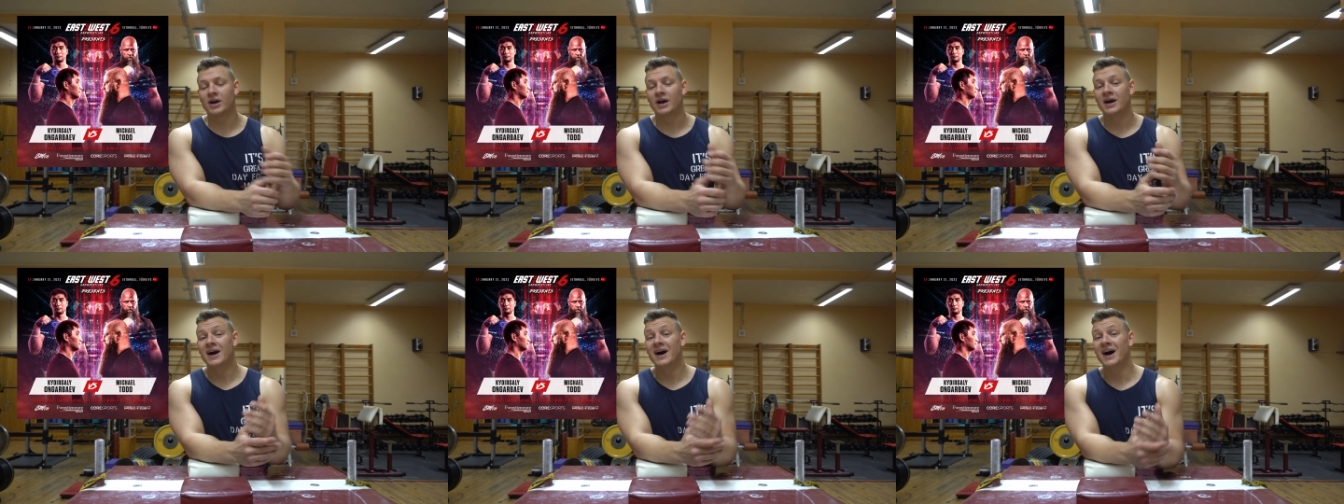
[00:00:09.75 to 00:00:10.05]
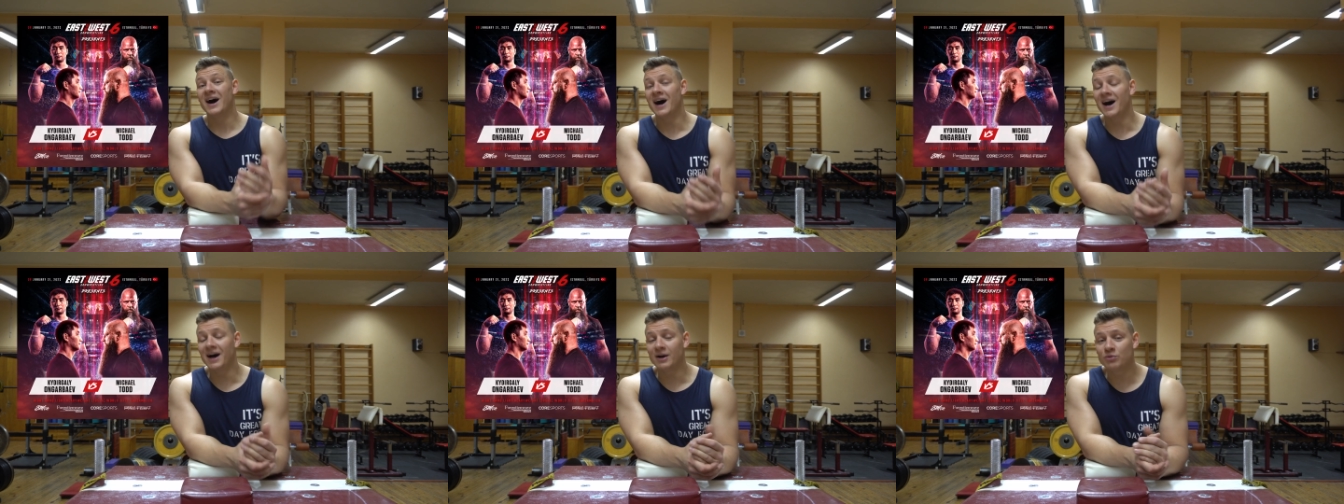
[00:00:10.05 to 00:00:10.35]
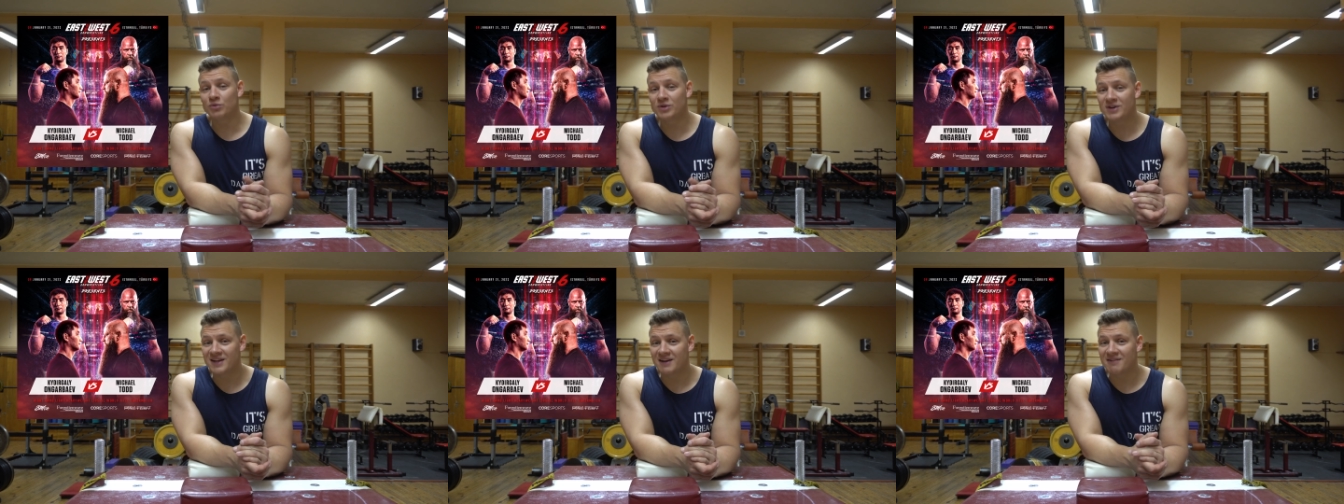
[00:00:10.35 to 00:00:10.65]

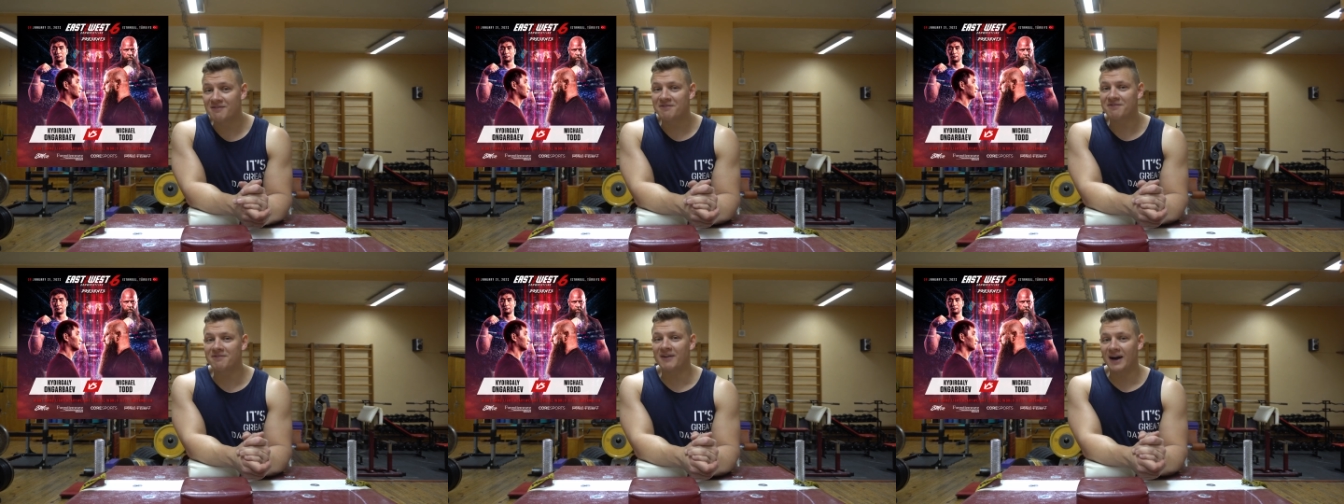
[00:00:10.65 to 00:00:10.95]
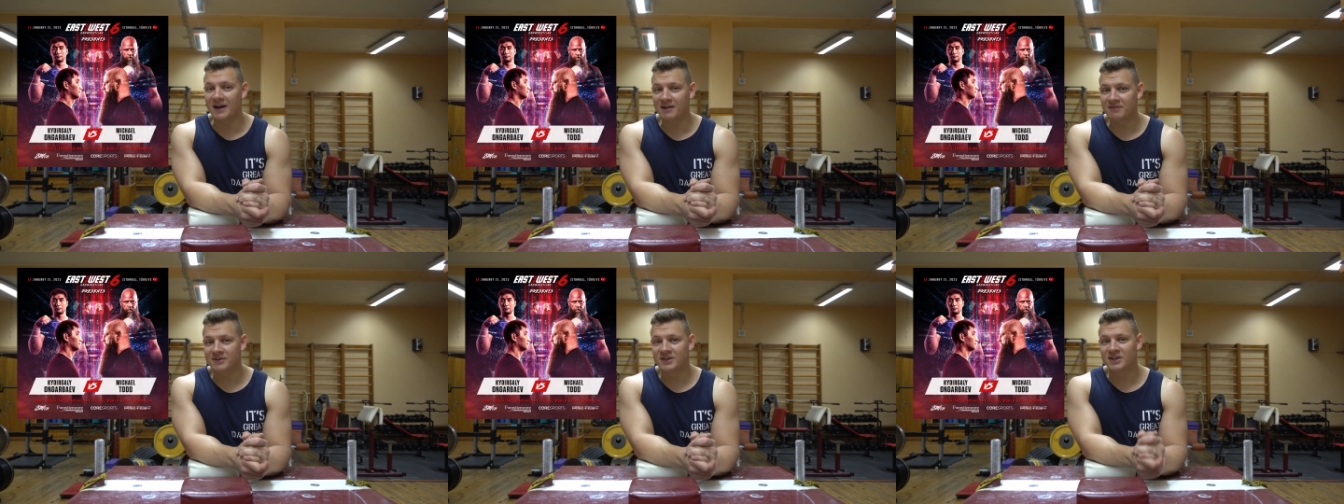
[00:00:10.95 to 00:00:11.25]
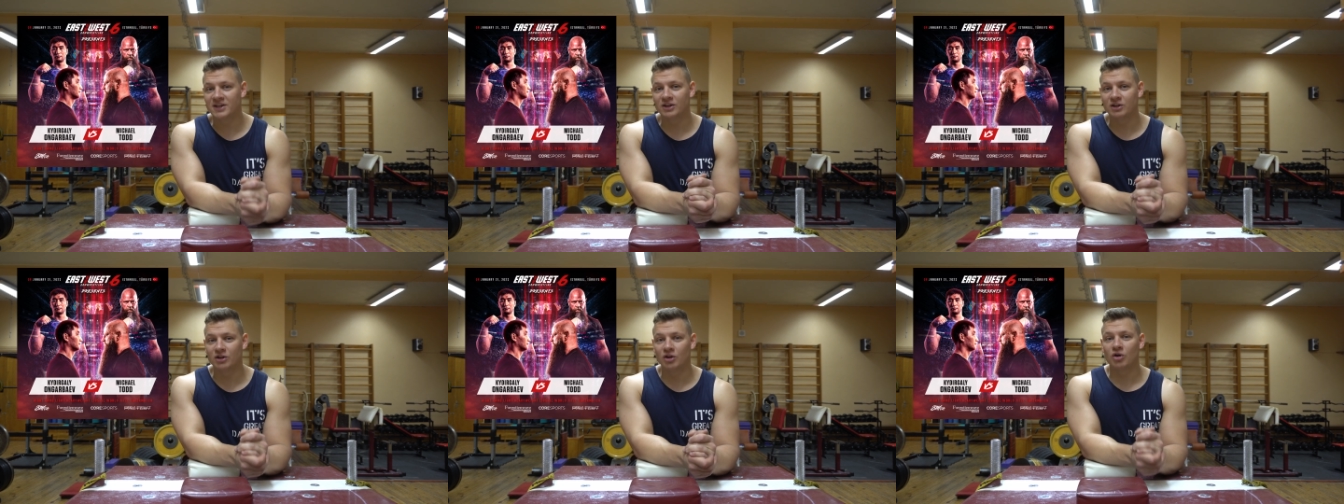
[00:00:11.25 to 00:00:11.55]
105
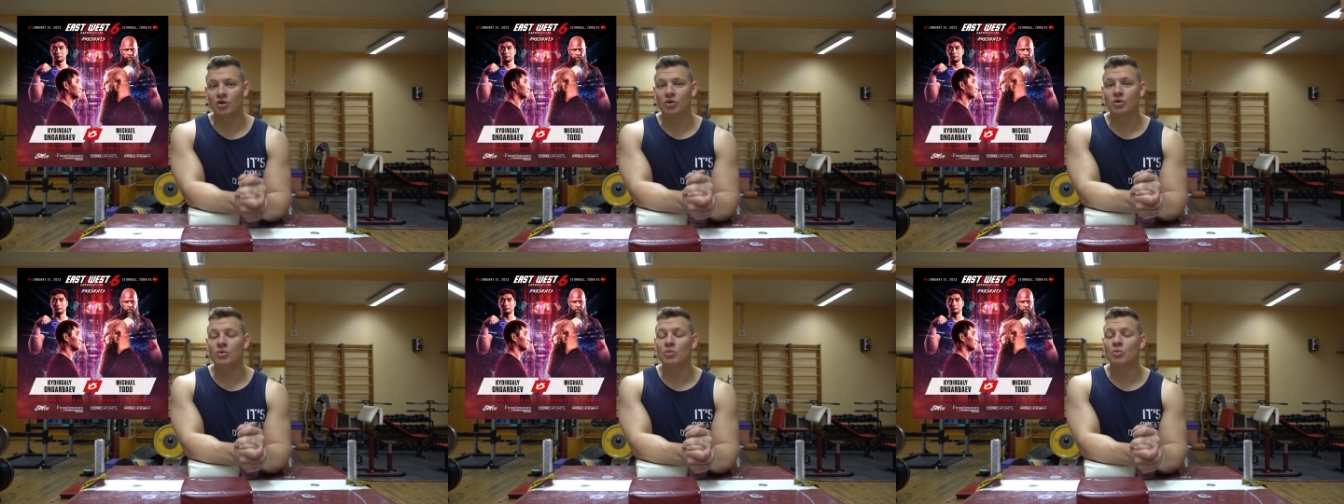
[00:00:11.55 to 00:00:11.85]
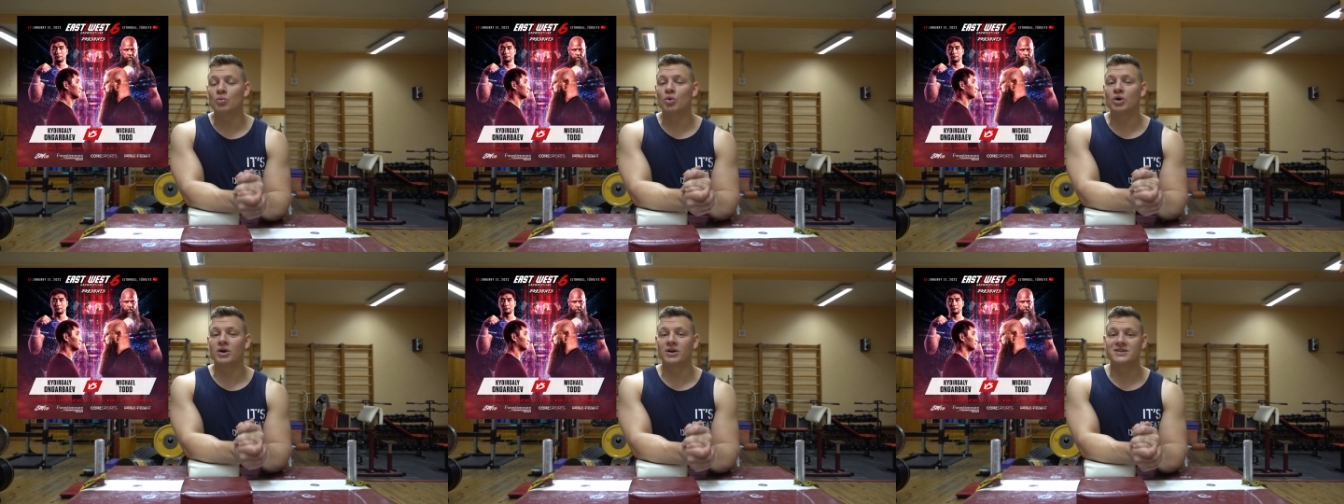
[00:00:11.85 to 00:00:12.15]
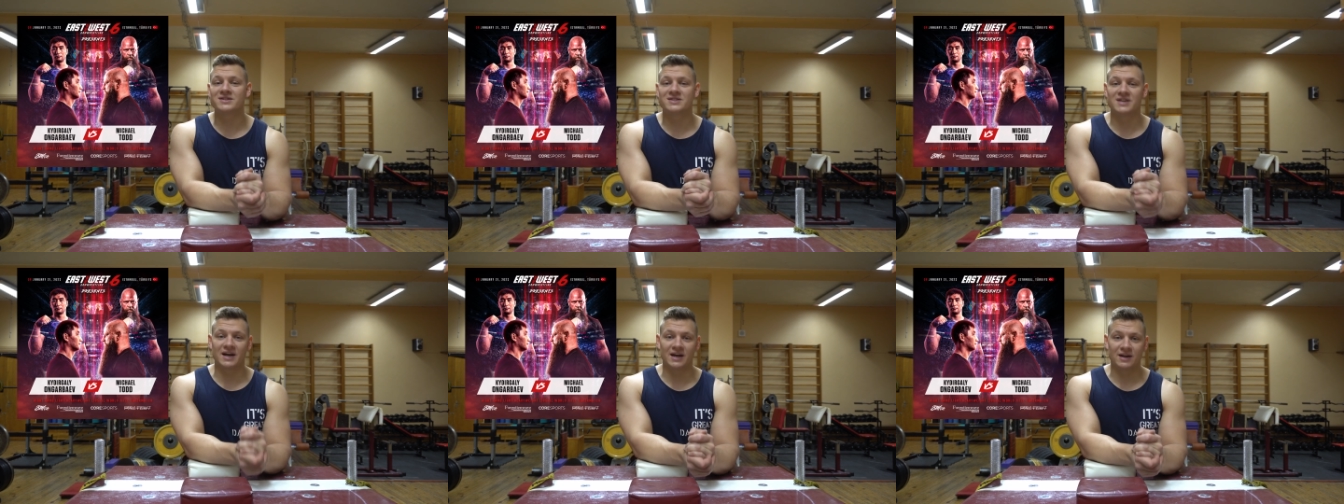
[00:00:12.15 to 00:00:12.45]
kilo
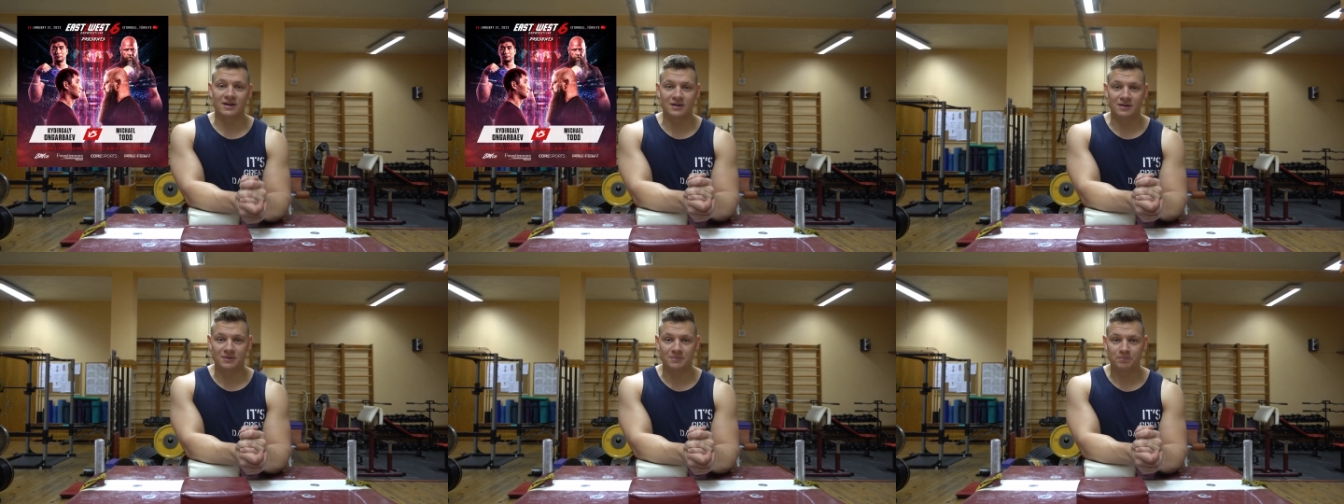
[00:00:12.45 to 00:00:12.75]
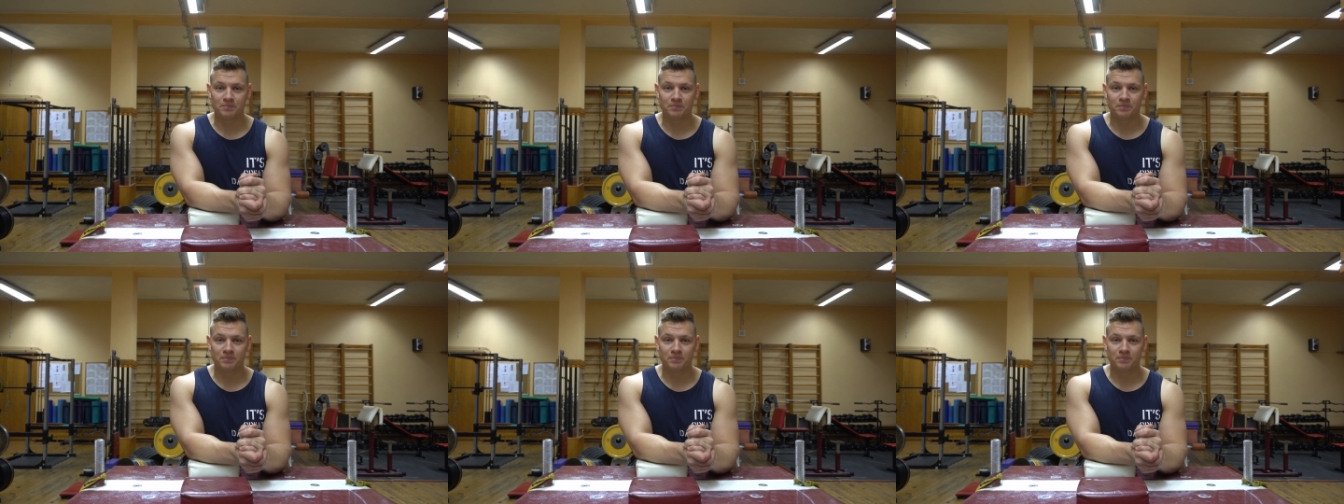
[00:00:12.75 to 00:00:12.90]
world title.